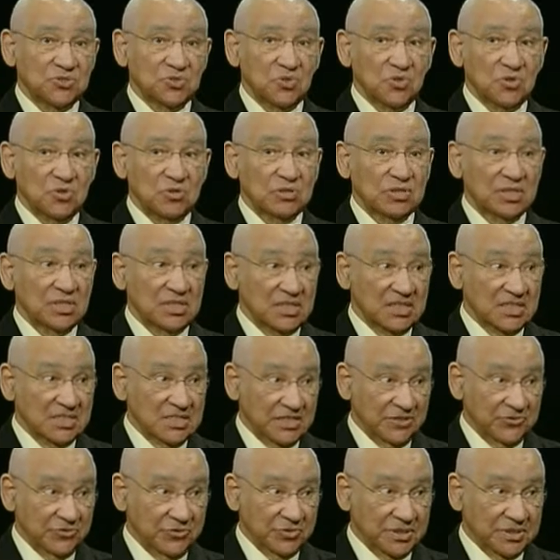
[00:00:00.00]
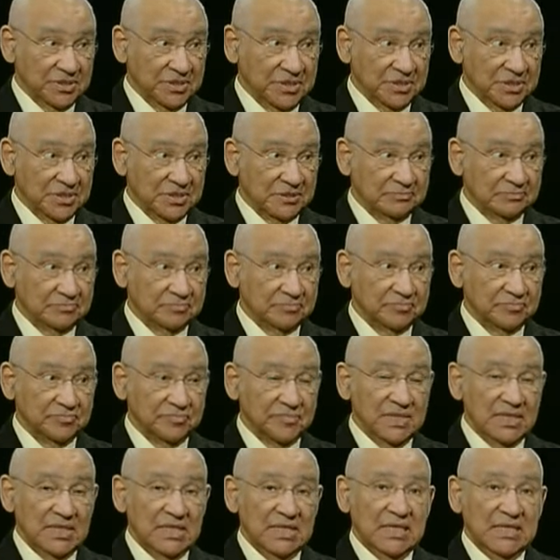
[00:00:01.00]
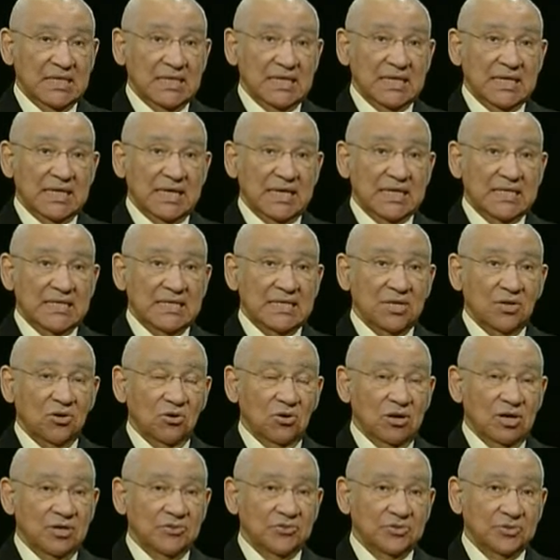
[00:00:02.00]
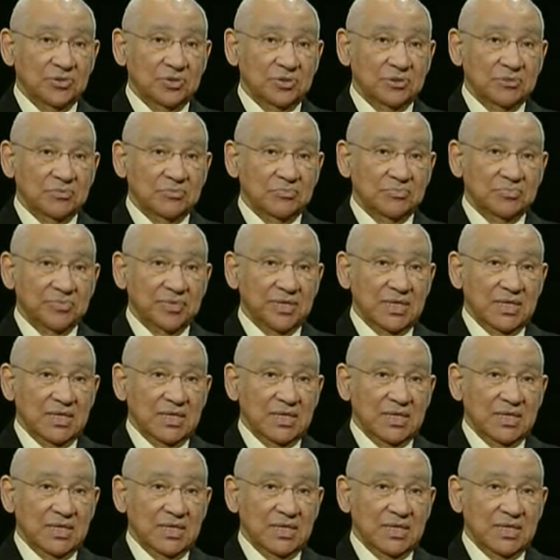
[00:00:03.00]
It's called The Difference, and the author